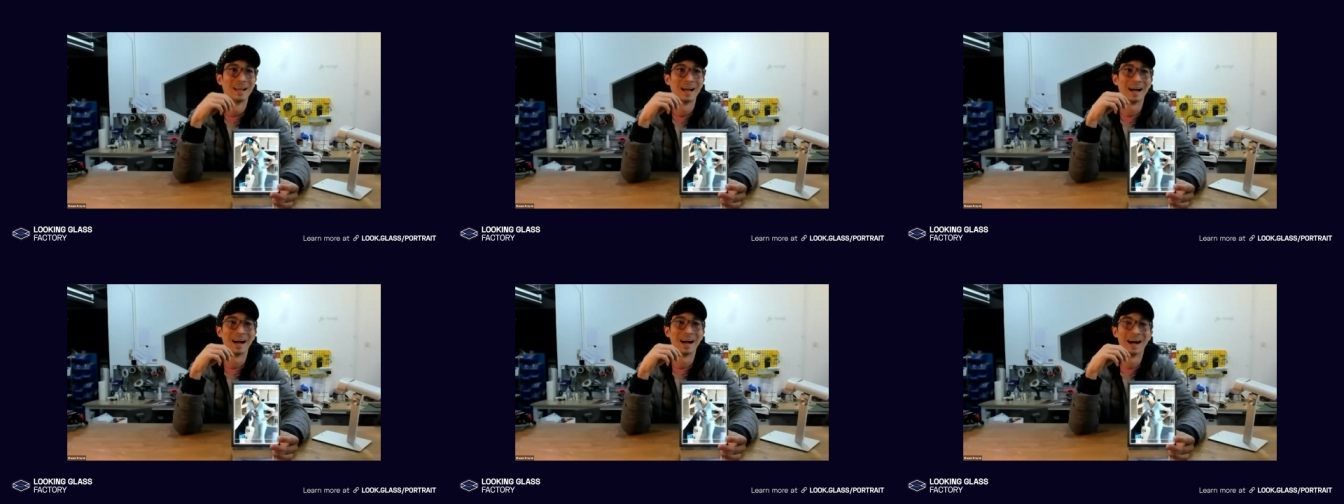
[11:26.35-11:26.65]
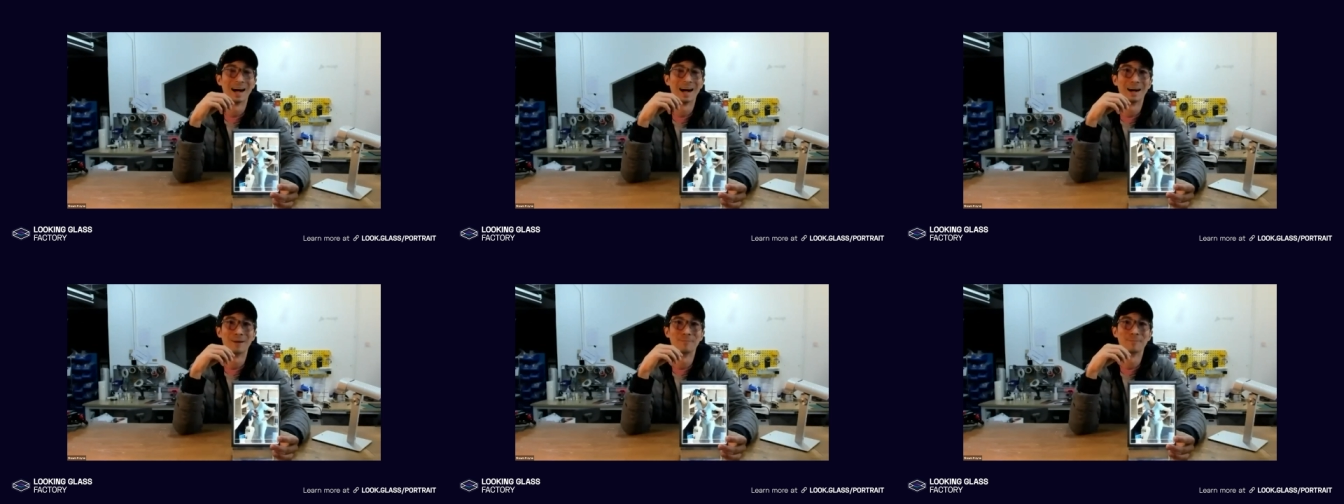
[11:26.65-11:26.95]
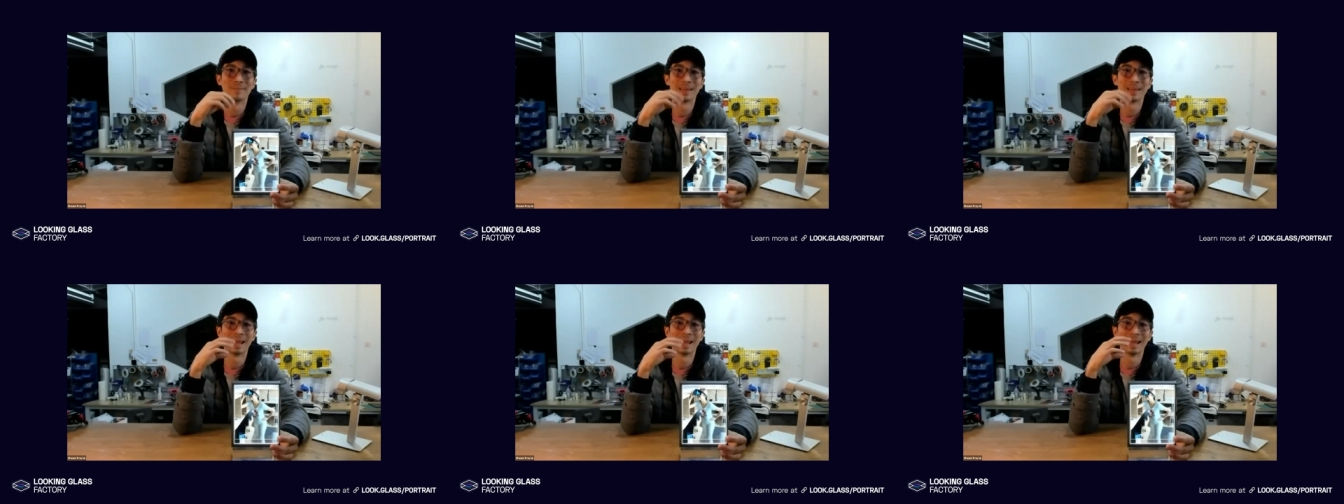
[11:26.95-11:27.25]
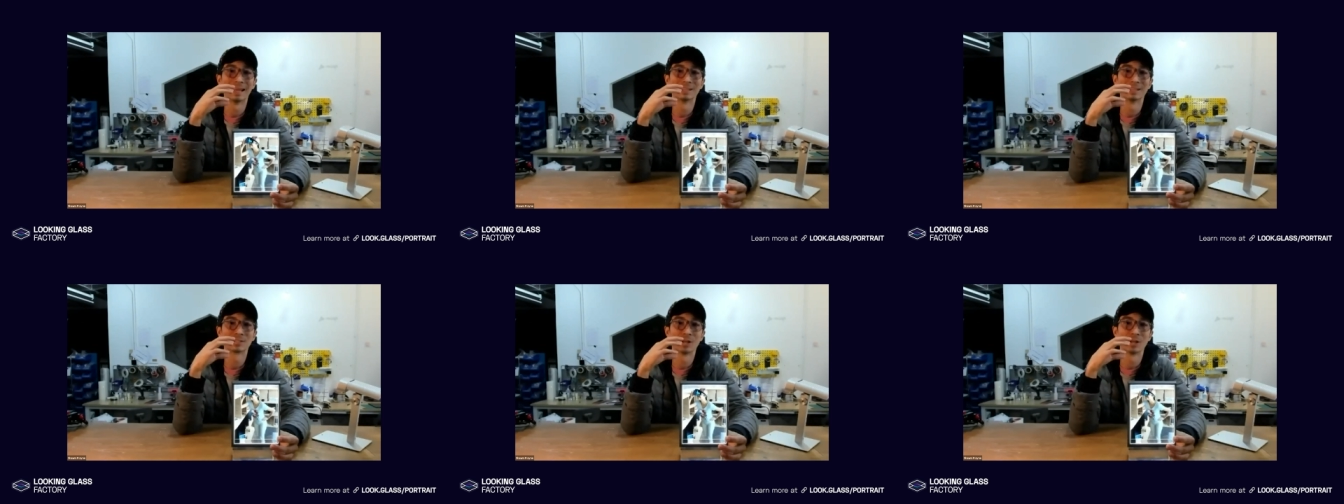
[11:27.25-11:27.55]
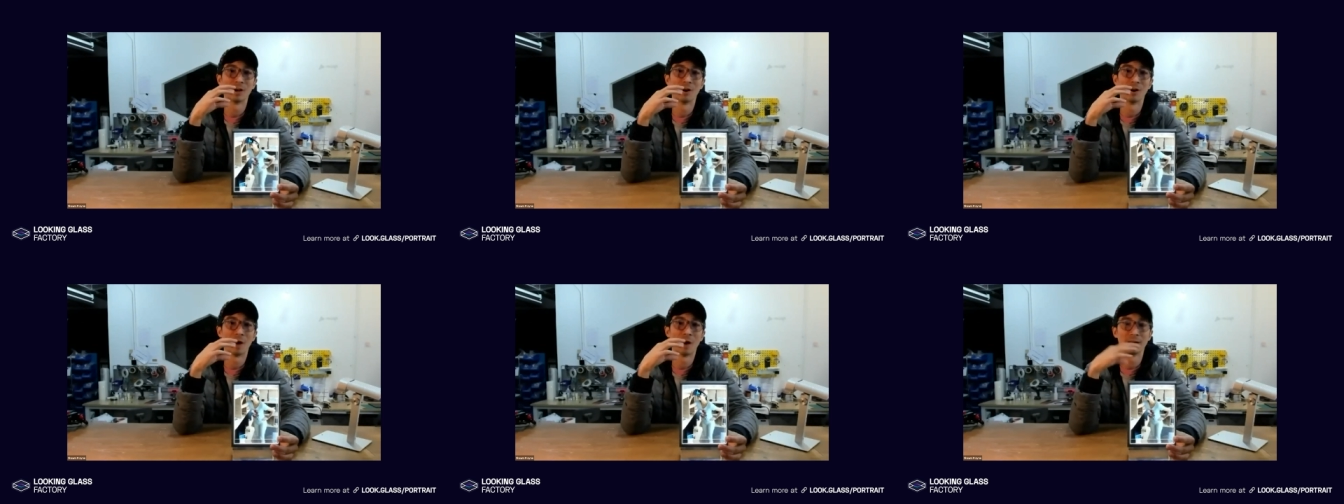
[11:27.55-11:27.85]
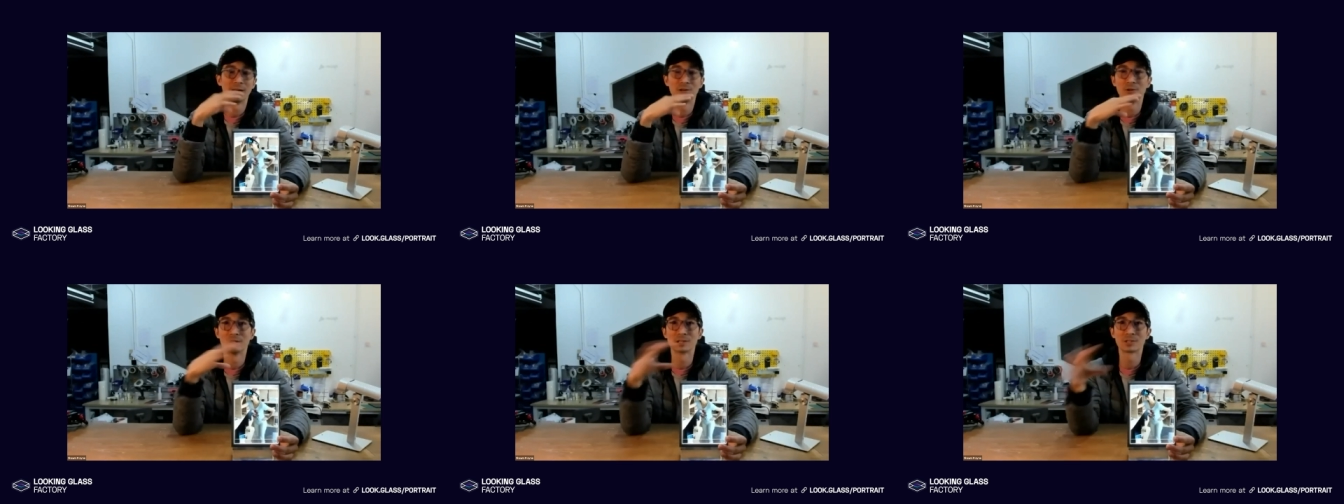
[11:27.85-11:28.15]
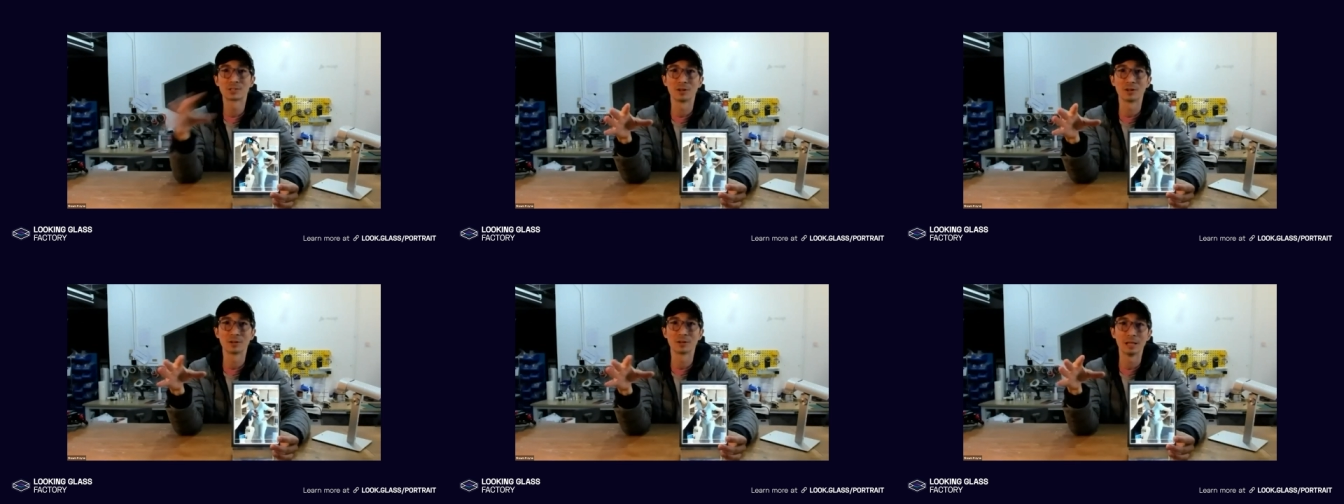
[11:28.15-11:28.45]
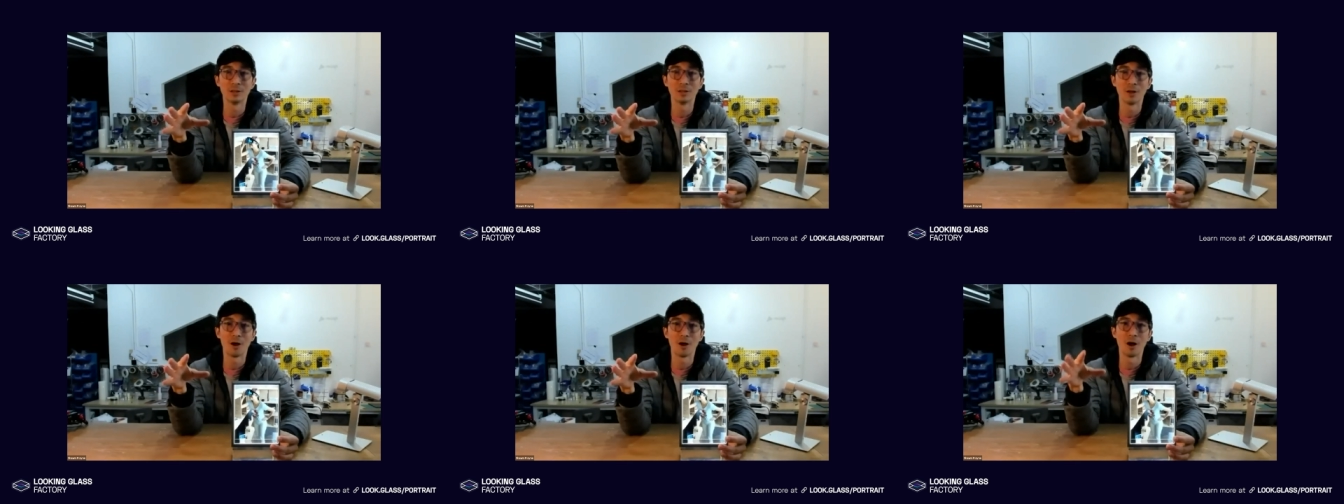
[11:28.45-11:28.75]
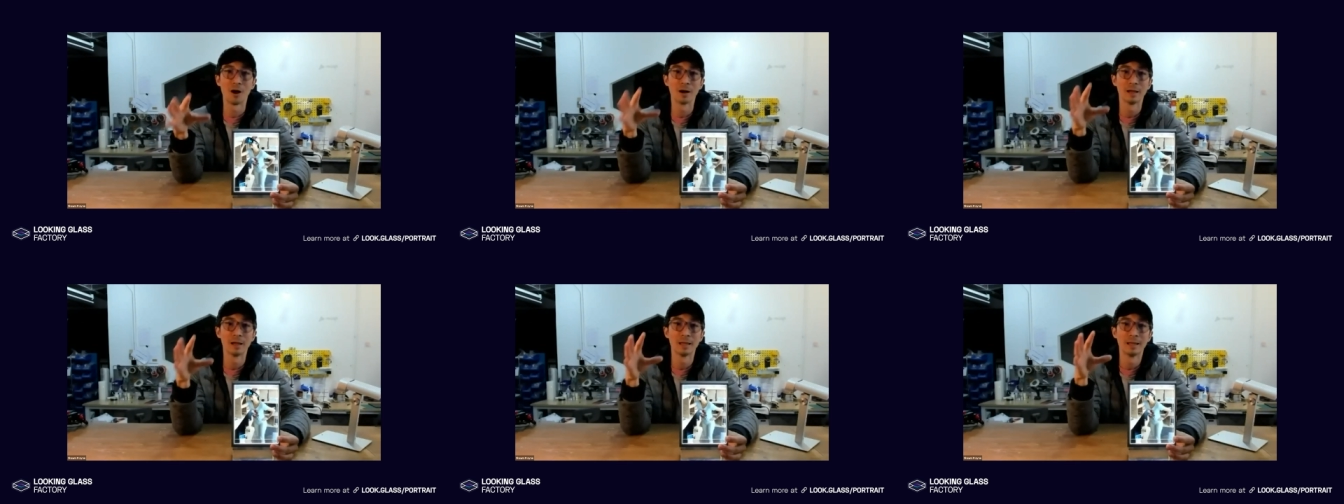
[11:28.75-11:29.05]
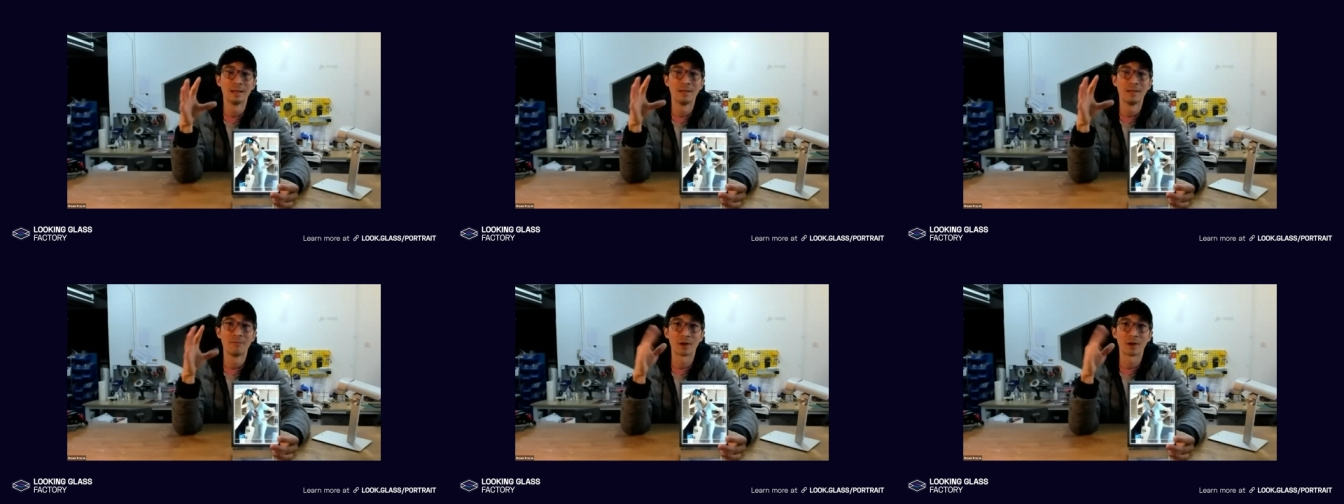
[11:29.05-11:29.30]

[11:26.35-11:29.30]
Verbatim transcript: Um, and so I do this all day long.